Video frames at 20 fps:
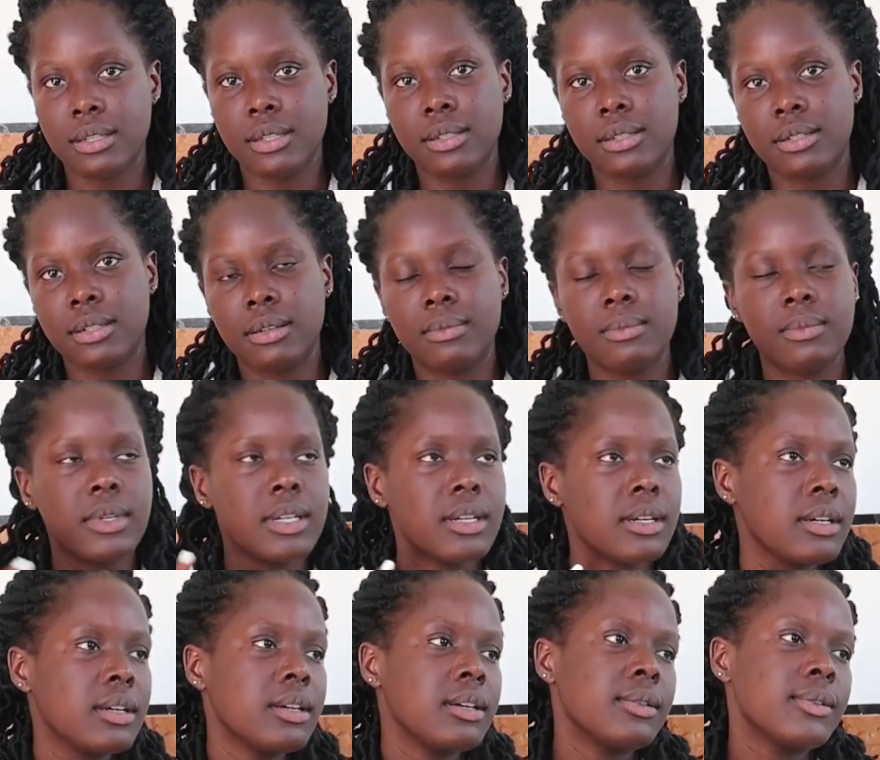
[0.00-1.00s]
system.
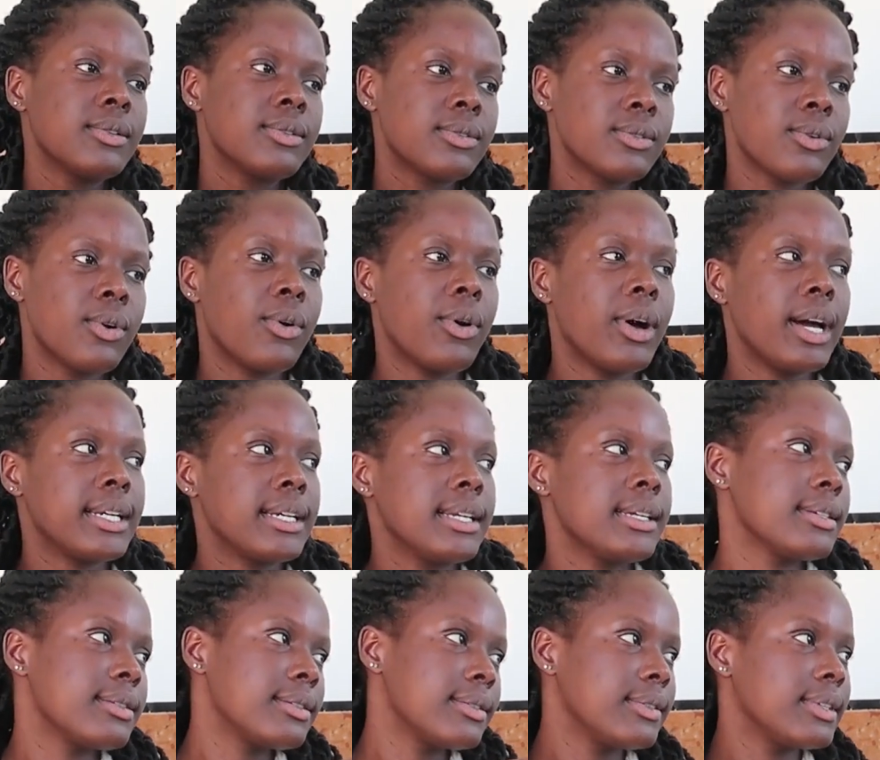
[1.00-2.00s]
So at
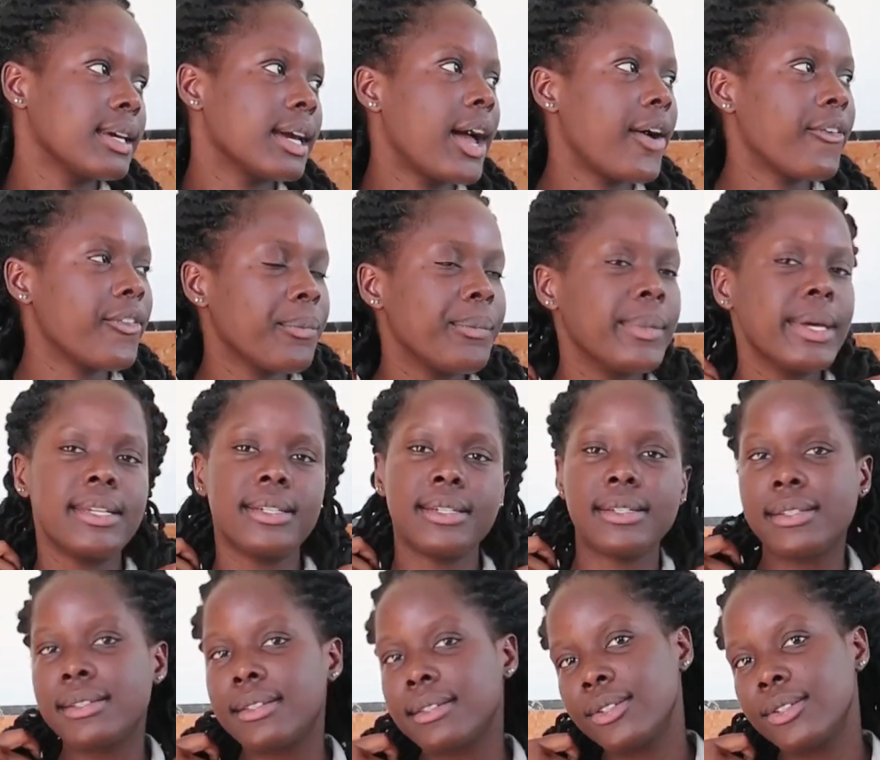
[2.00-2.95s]
least the government,